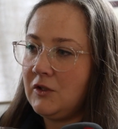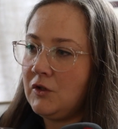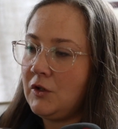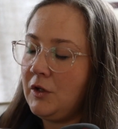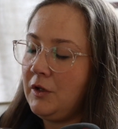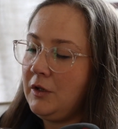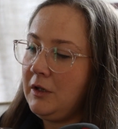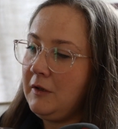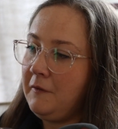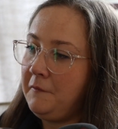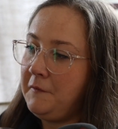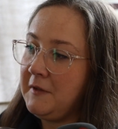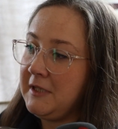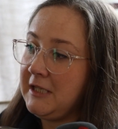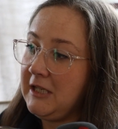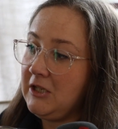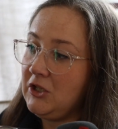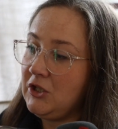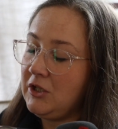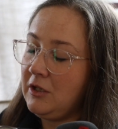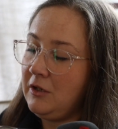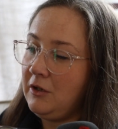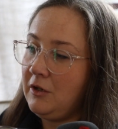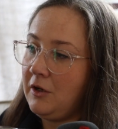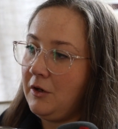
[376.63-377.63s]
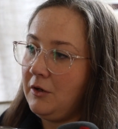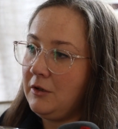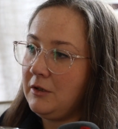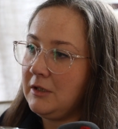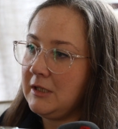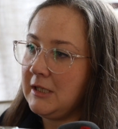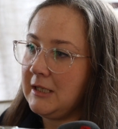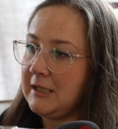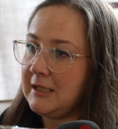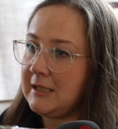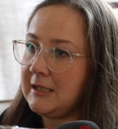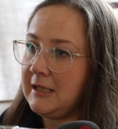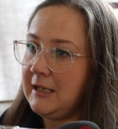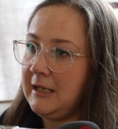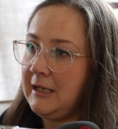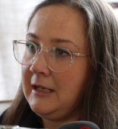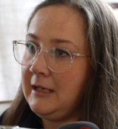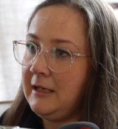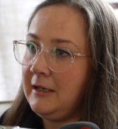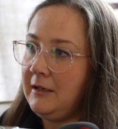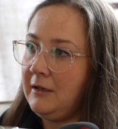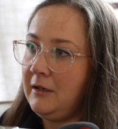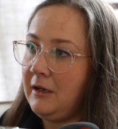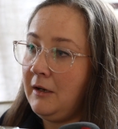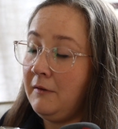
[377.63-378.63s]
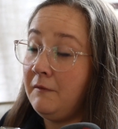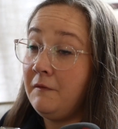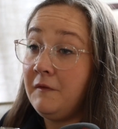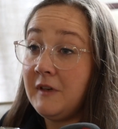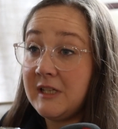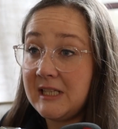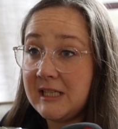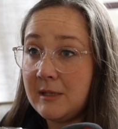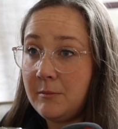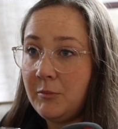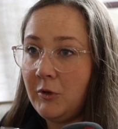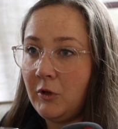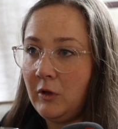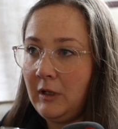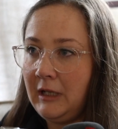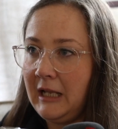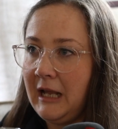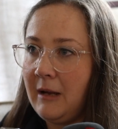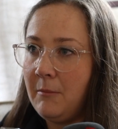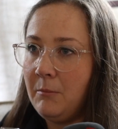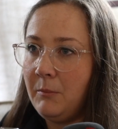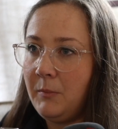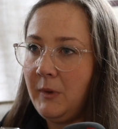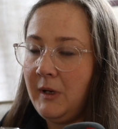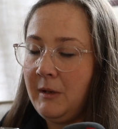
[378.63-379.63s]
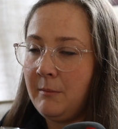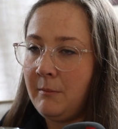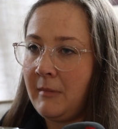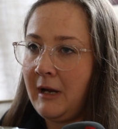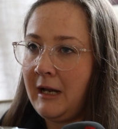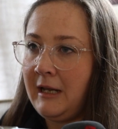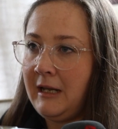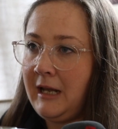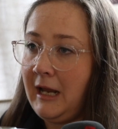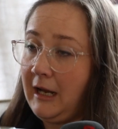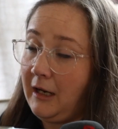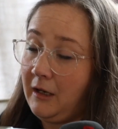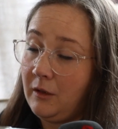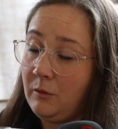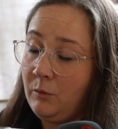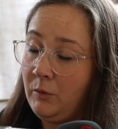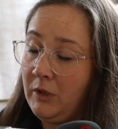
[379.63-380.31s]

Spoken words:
So the physician noticed a visible lump in my neck,